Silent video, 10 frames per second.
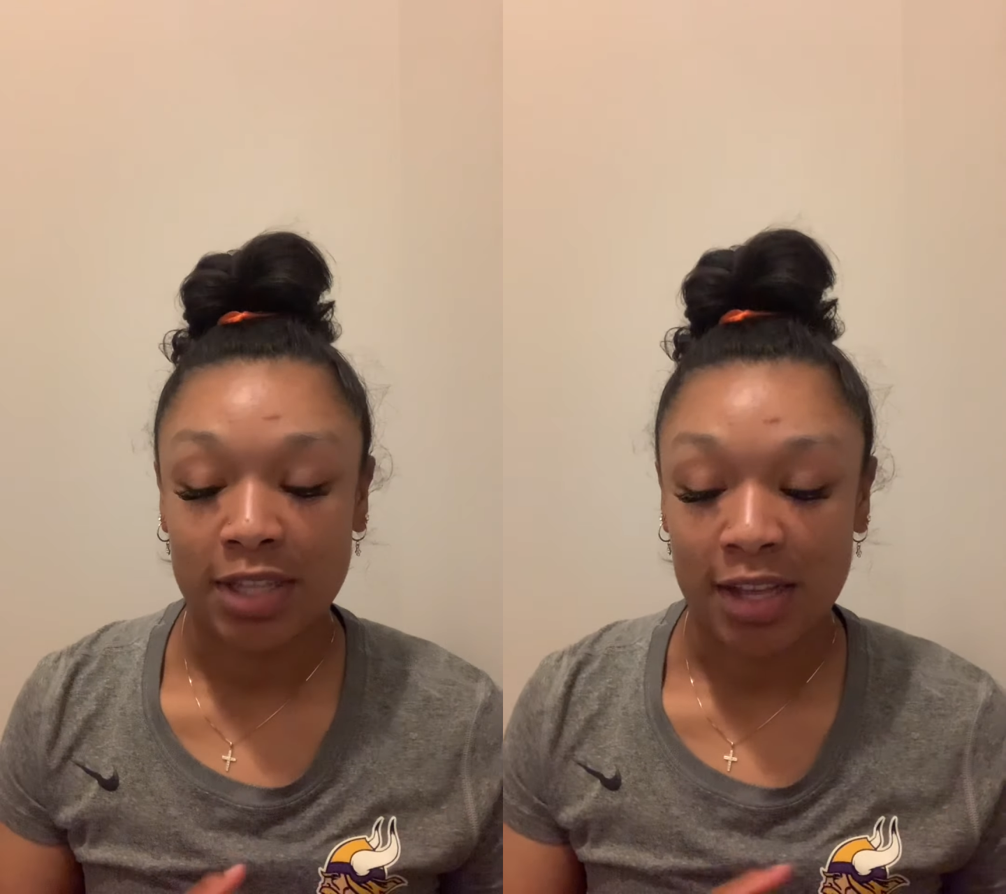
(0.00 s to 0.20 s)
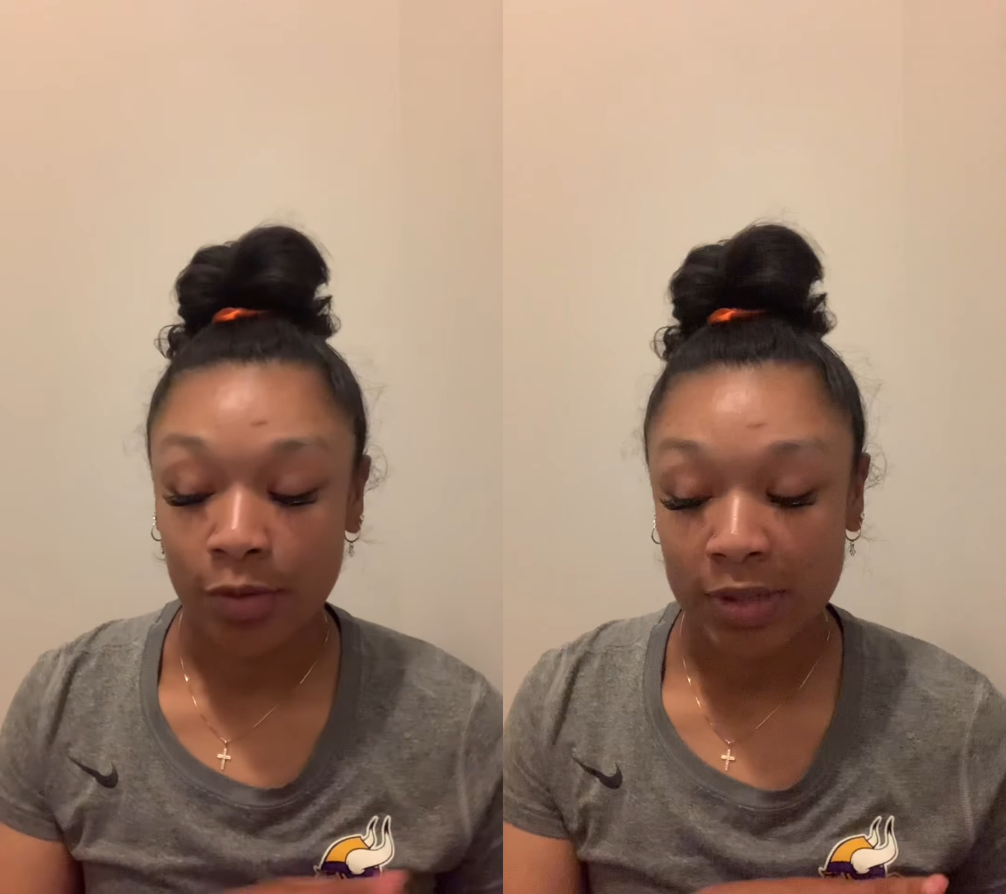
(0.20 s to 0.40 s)

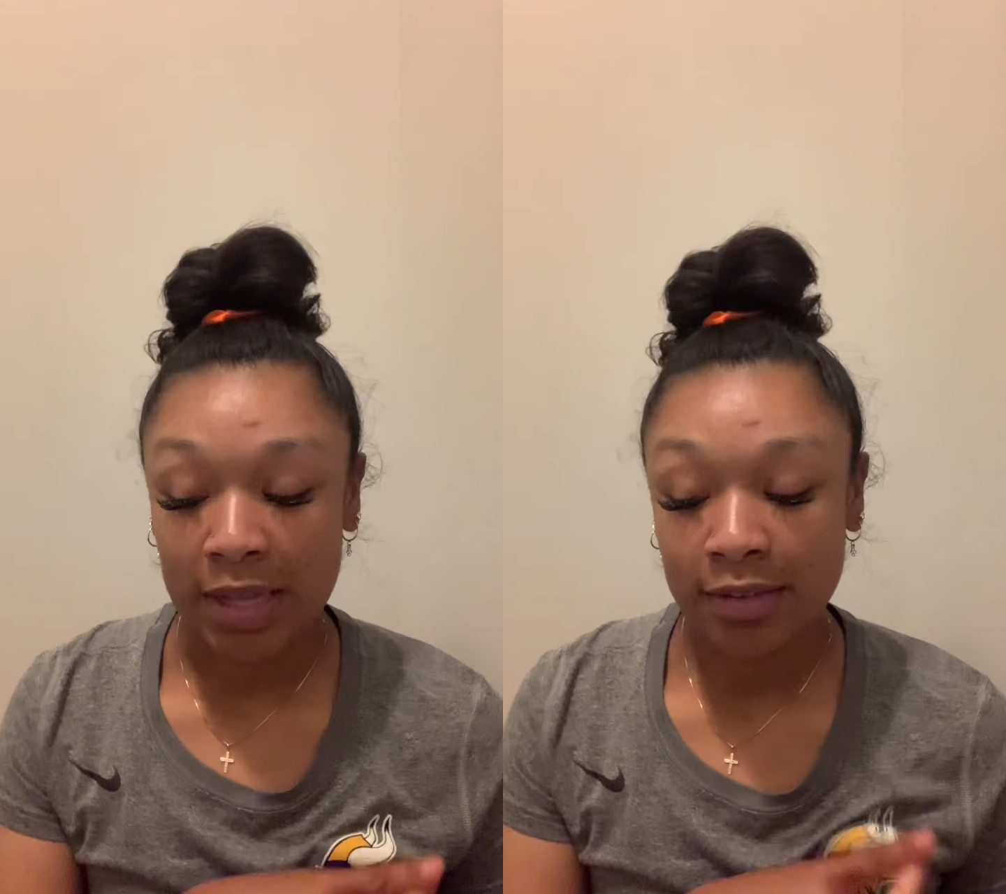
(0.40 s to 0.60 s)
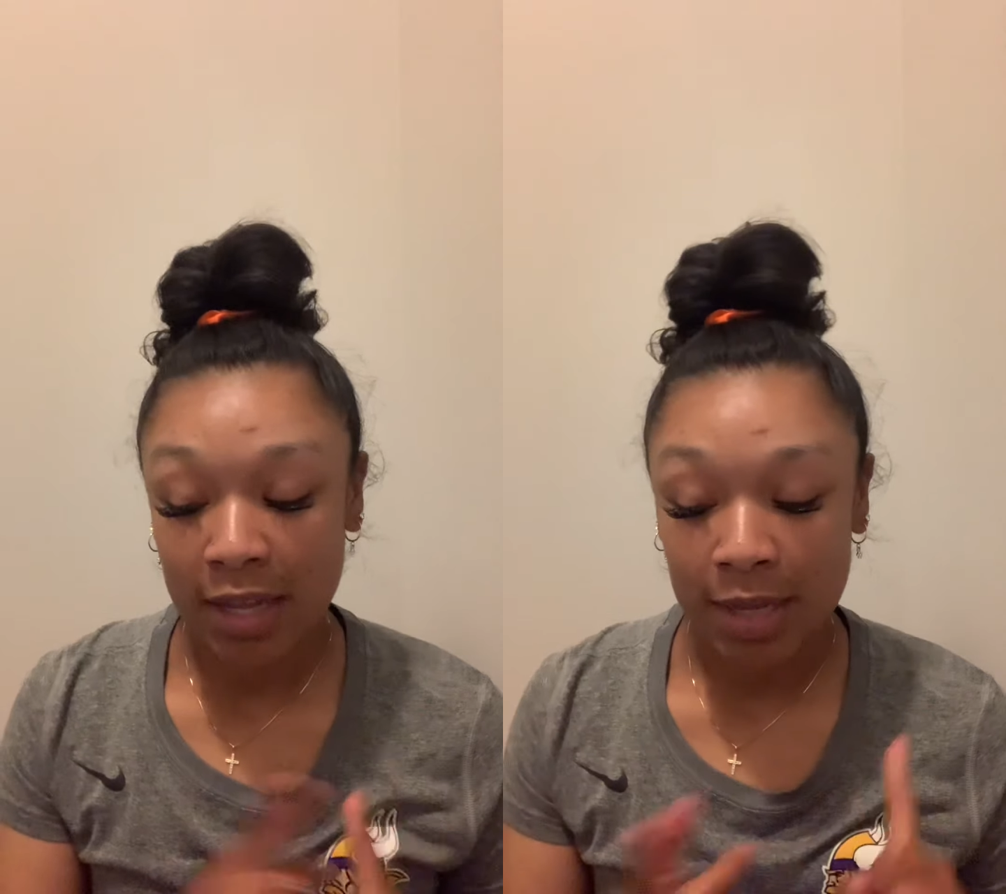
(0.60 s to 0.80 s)
I don't really
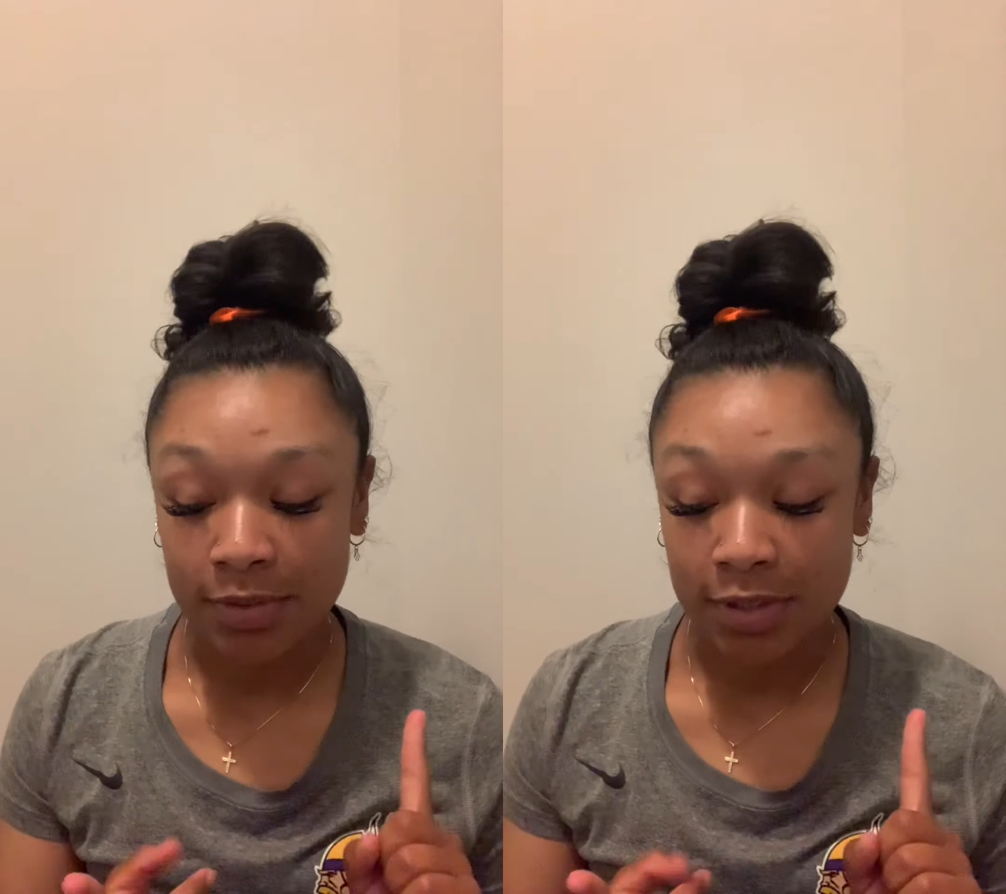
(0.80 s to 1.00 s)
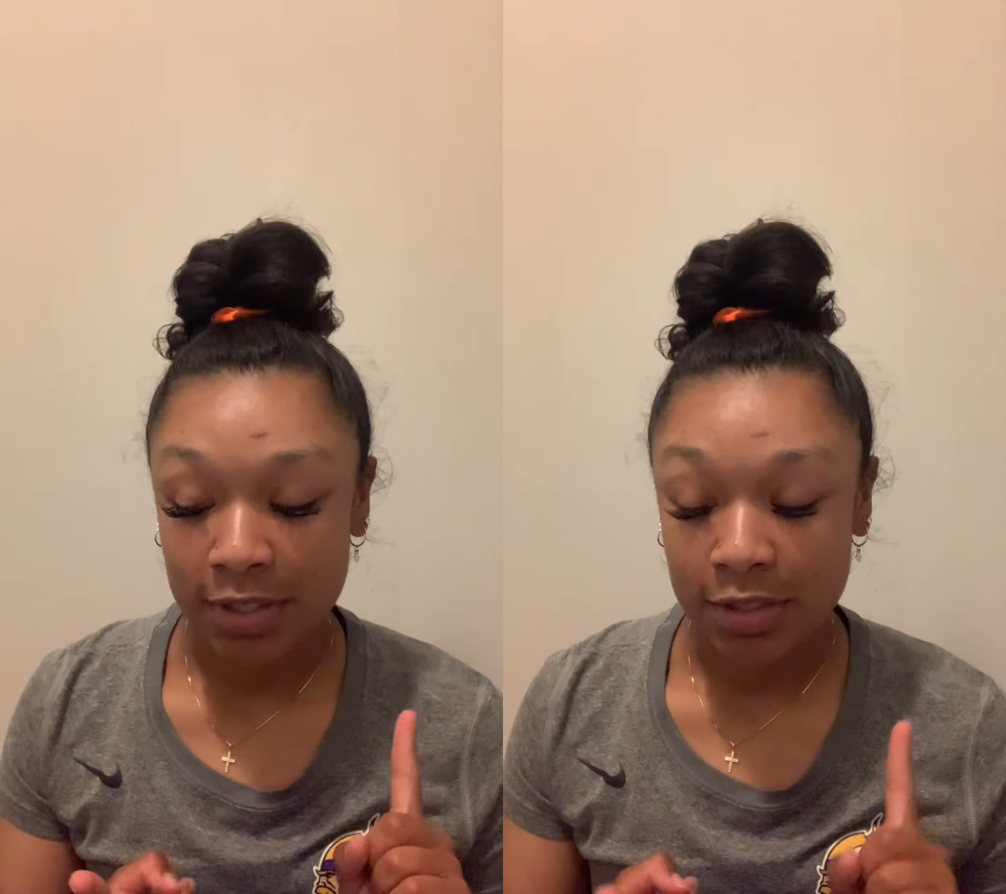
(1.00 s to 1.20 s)
have time
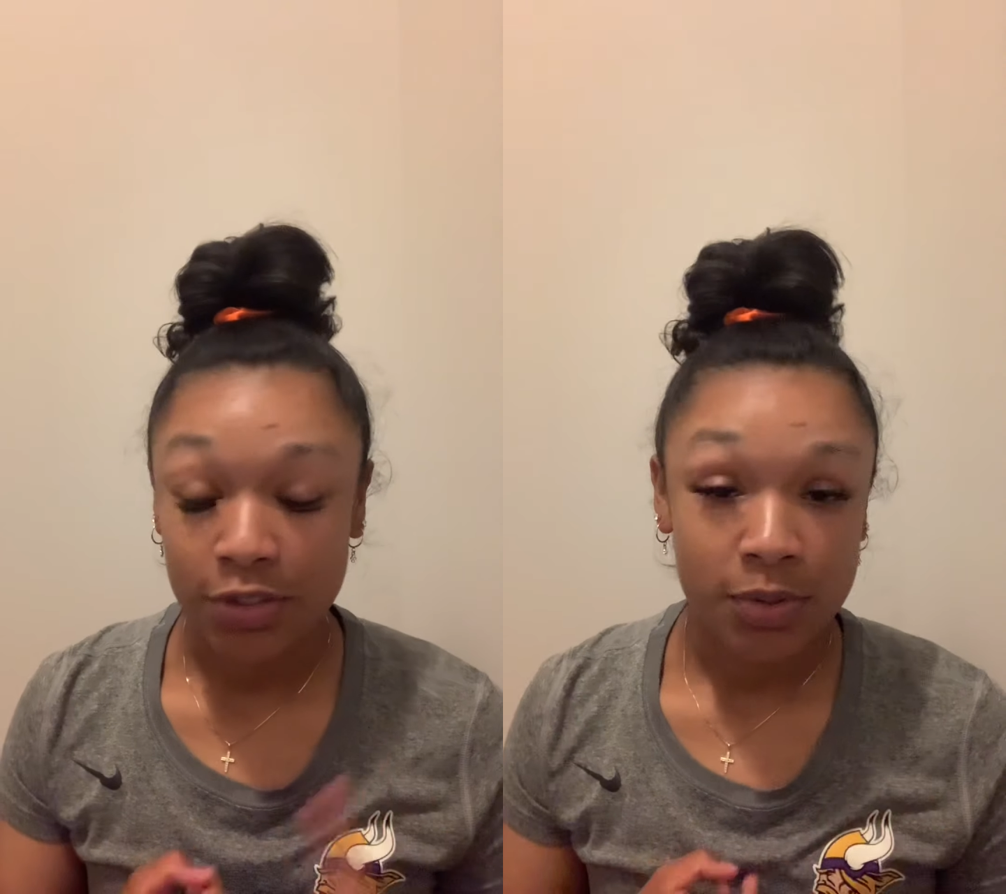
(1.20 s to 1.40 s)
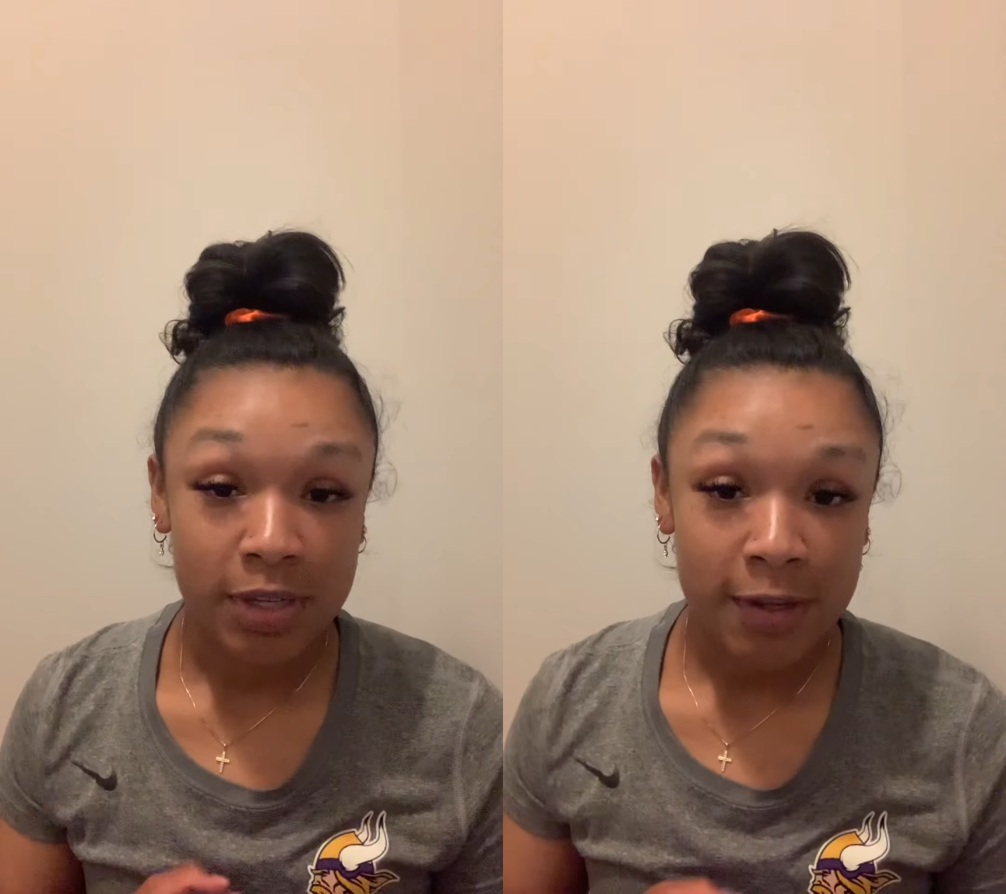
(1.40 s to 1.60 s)
to
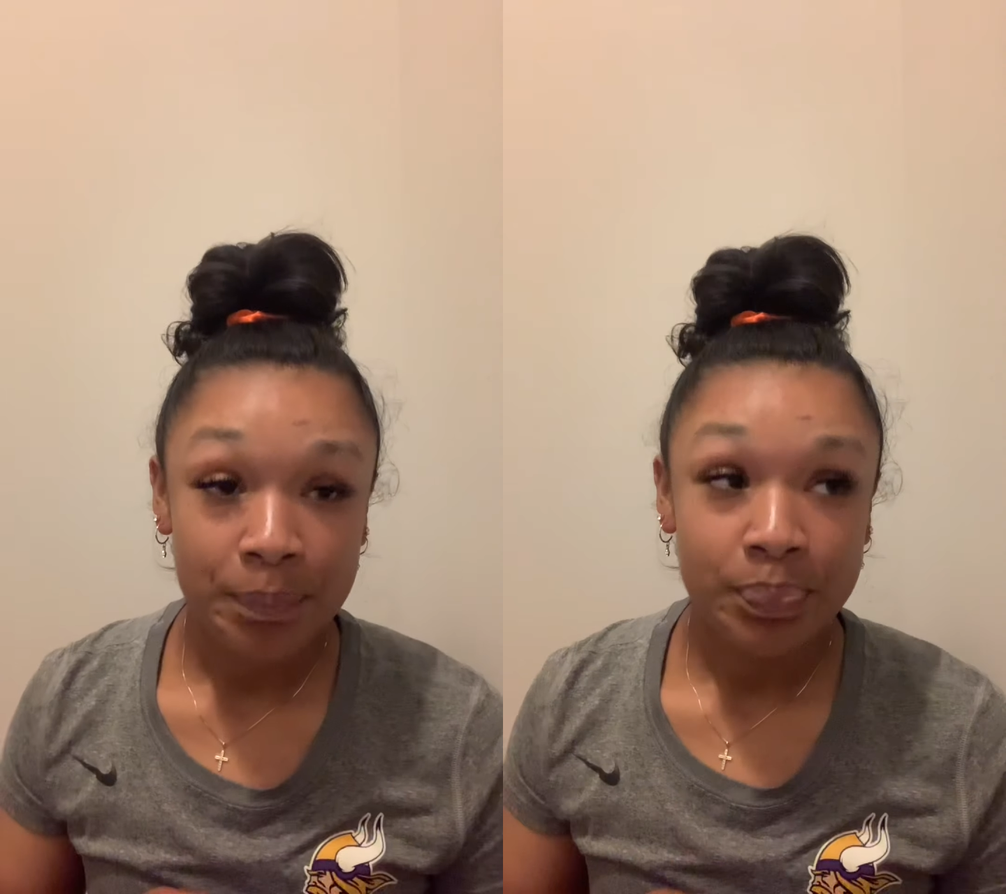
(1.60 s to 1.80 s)
do it.